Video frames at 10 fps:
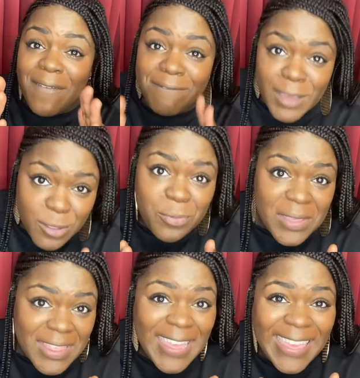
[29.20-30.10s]
First,
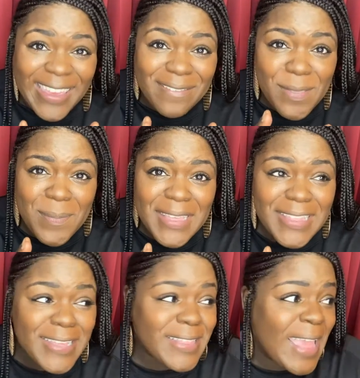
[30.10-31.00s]
we take care of the
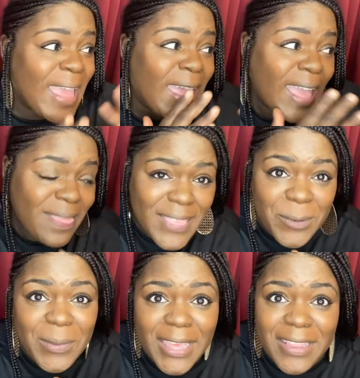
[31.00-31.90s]
business and then
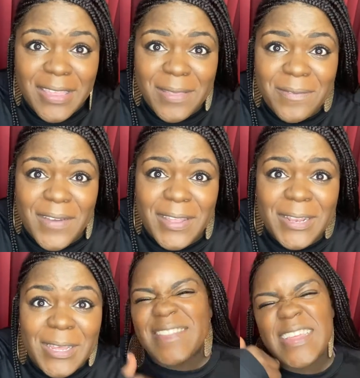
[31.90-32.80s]
we get to the fun.
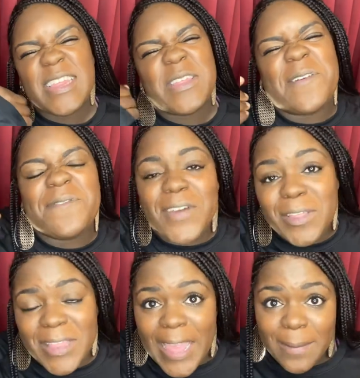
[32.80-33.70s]
This is your
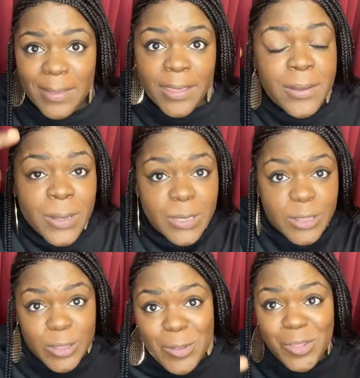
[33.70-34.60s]
first time here on
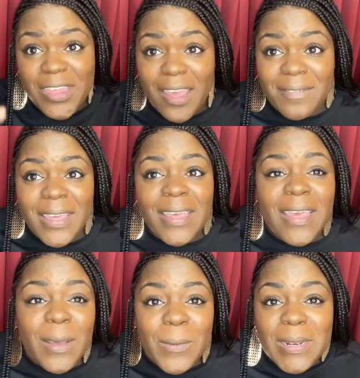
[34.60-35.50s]
Sue Chef.
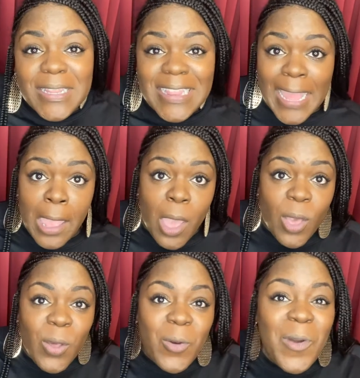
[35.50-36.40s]
I wanna say
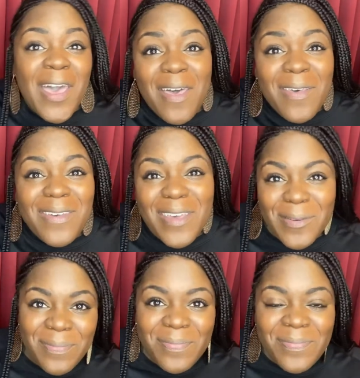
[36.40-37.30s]

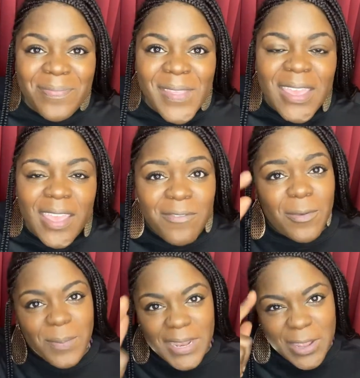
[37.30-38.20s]
welcome. If
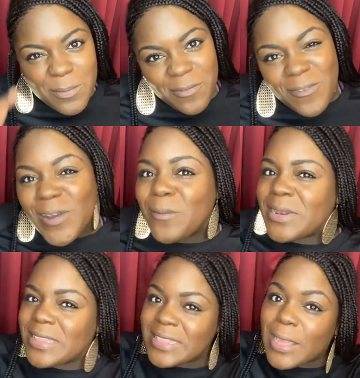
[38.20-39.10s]
you've been here before, I
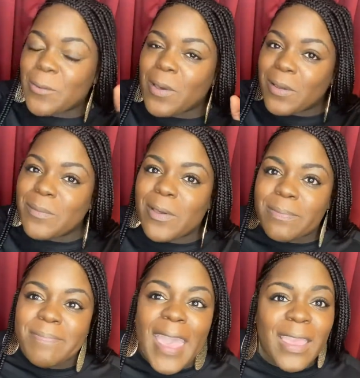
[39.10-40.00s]
wanna say welcome
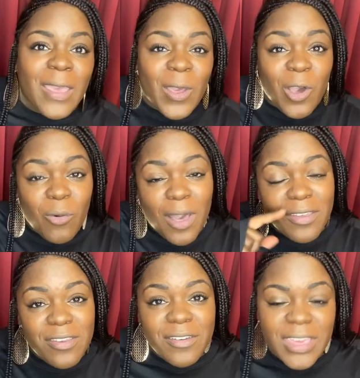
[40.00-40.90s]
on back. While
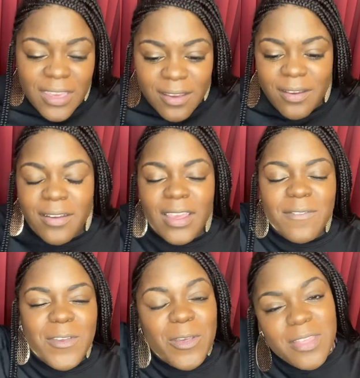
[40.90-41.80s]
you're here,
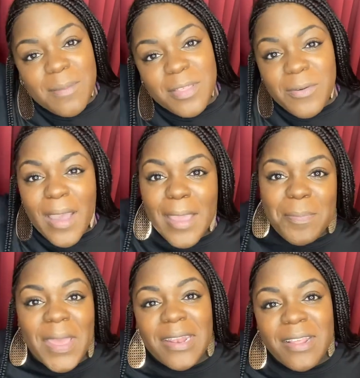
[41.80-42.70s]
if your
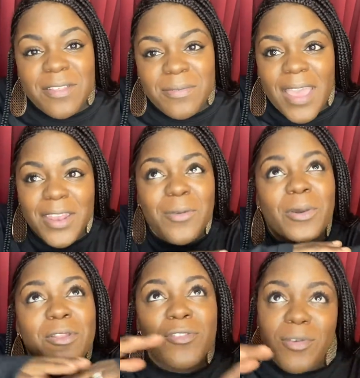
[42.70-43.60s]
subscribe button is red, you
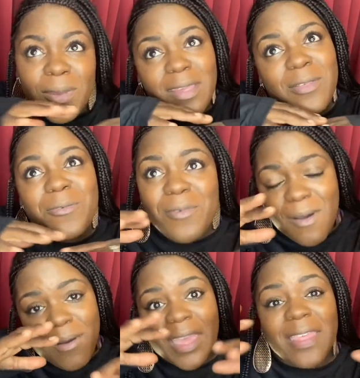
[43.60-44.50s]
are doing the
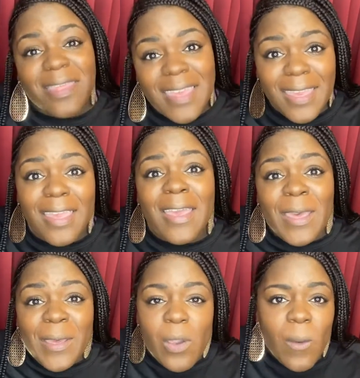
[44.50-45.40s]
wrong thing.
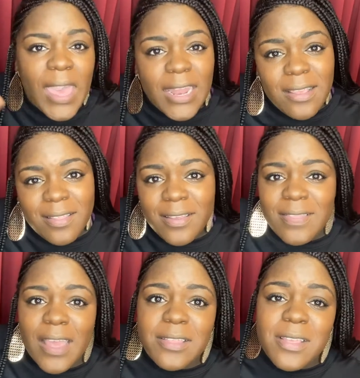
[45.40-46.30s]
Go ahead and
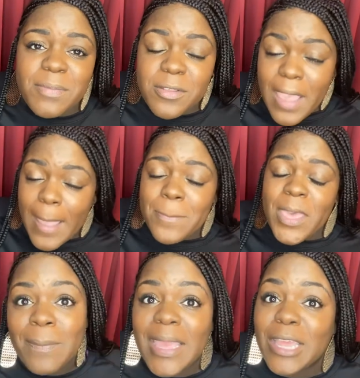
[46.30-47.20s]
click that subscribe
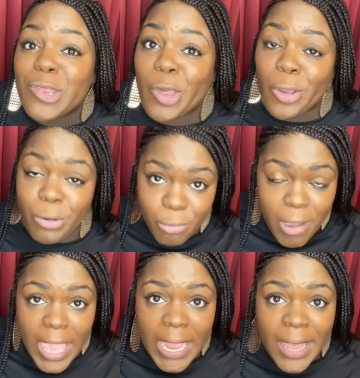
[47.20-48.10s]
button, make it turn
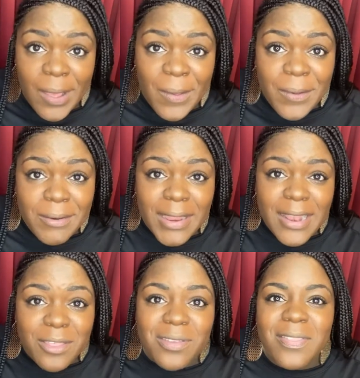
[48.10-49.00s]
gray. Right
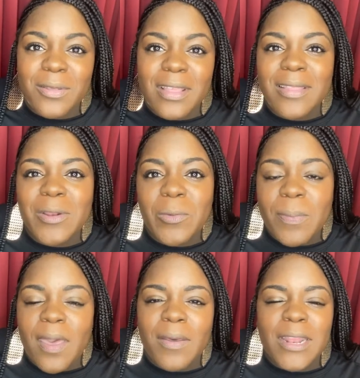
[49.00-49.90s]
next to it, there's a little
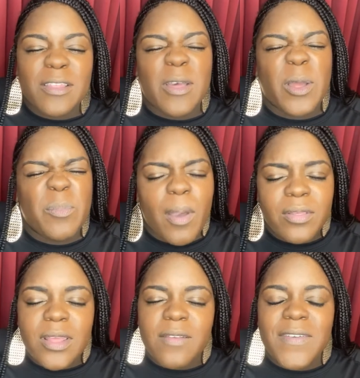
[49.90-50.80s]
bell and it's called
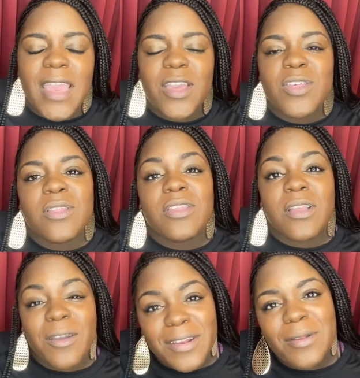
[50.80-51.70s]
post notifications.
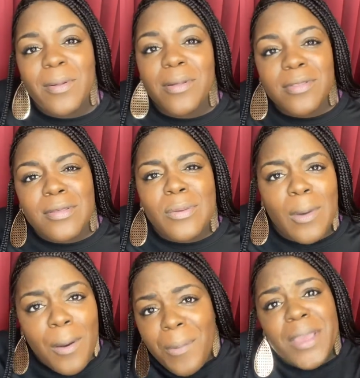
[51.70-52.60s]
Turn it on so you
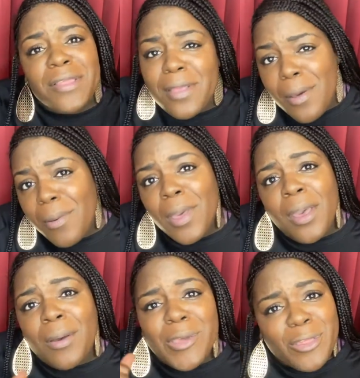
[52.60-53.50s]
always know
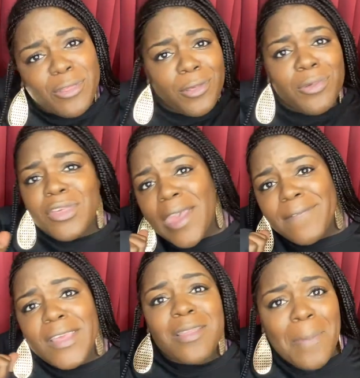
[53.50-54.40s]
when Sue
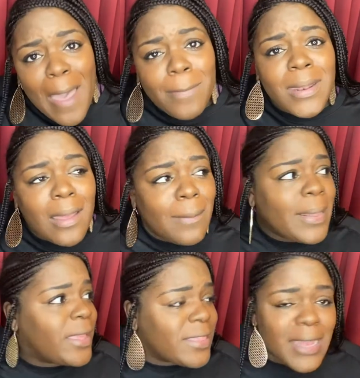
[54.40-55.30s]
Chef is popping up.
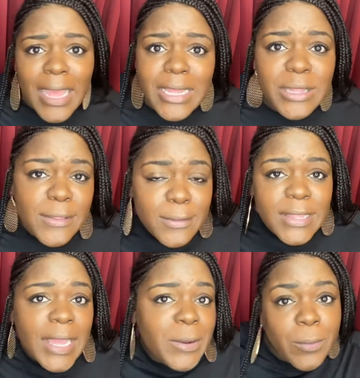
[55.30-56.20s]
Like today, it's
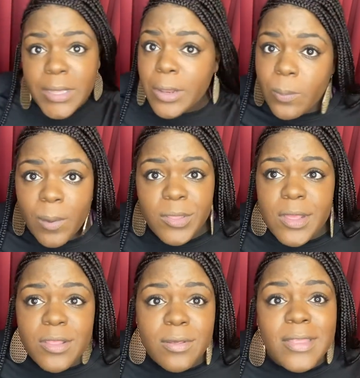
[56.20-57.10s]
Tuesday. I normally don't post
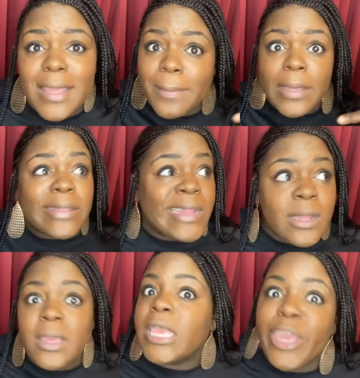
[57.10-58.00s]
on Tuesday, but
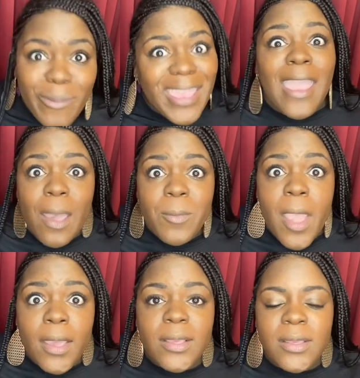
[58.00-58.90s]
here I am,
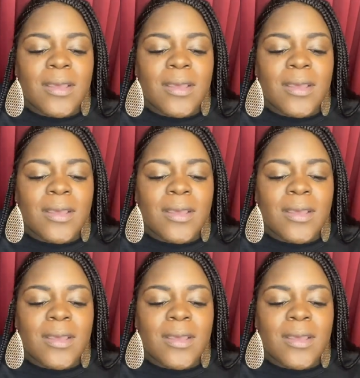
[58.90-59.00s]
right?